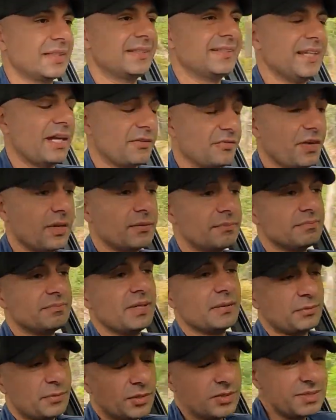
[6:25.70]
Now if
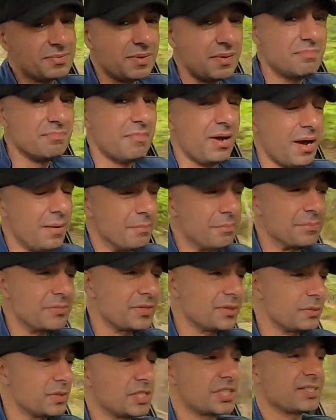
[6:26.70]
I'm going to my
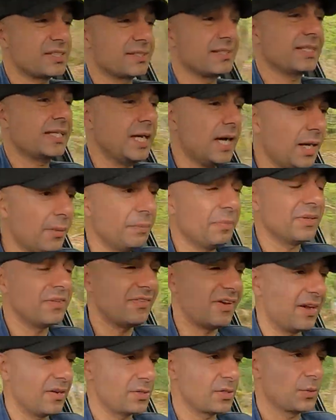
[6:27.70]
mum's, which is a couple of
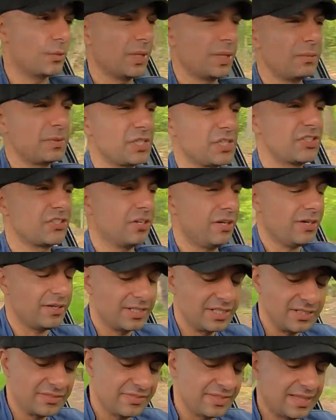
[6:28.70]
hours away, which is
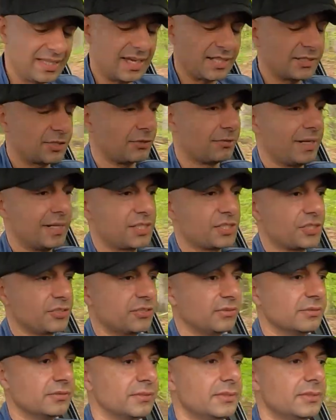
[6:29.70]
kind of in that direction,